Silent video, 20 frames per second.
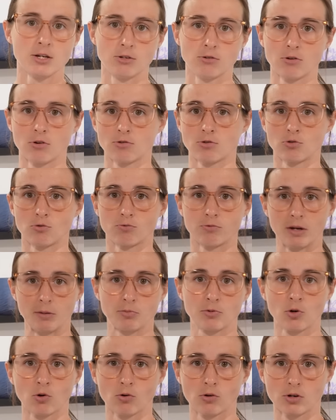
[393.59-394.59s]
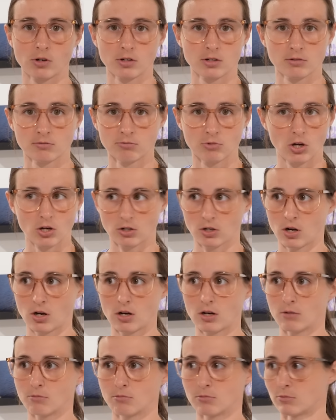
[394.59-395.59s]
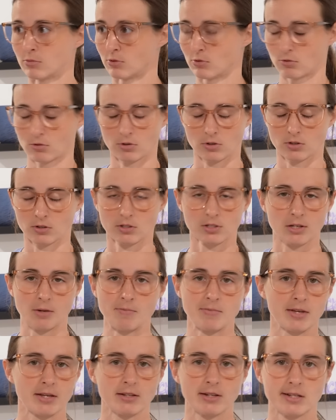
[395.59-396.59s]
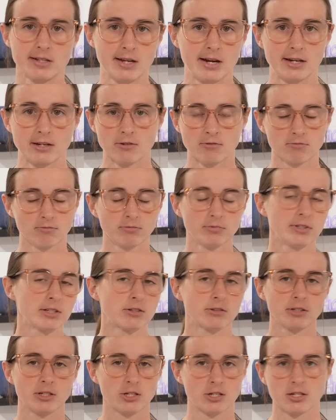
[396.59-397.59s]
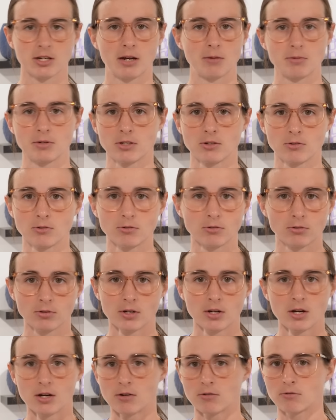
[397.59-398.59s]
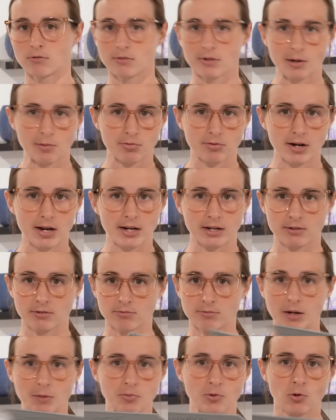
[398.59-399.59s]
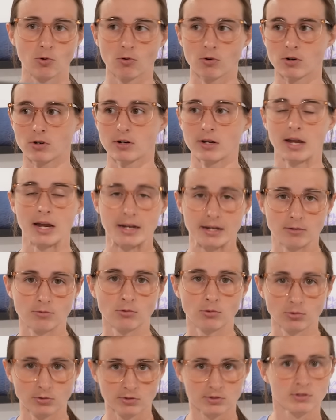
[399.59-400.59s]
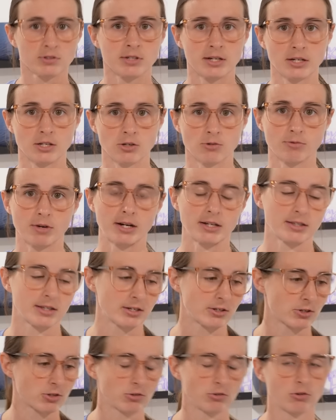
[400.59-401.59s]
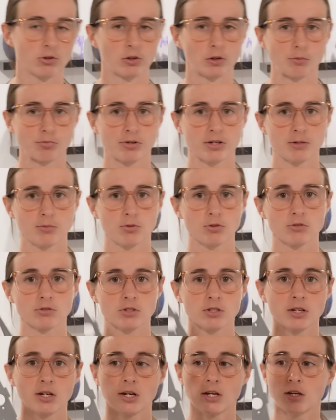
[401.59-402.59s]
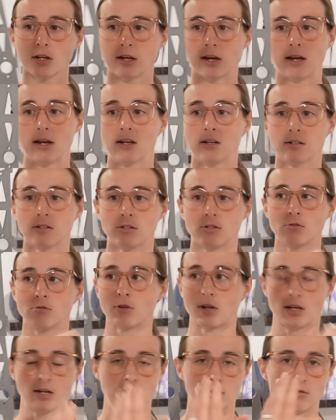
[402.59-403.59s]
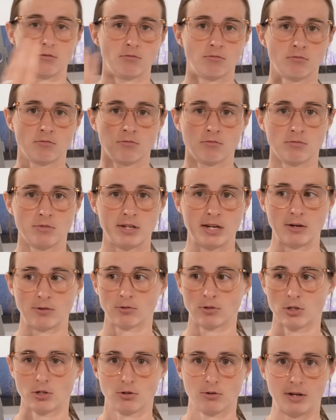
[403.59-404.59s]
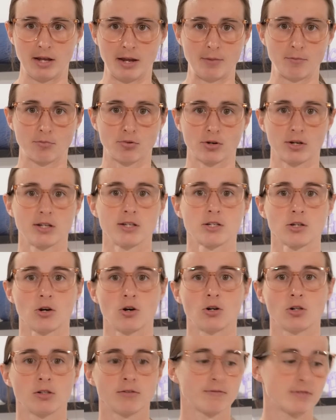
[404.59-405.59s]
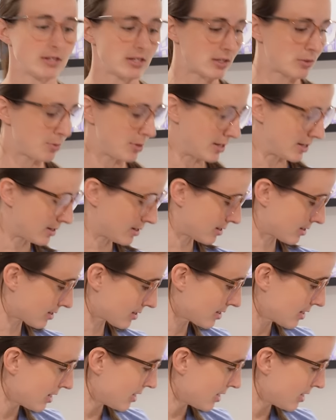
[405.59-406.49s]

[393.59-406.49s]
you go to repcord.com or something like that. You literally just type in Google Reprack Repcord and it will take you right there. So you go to printables and you can download and print all of these pieces.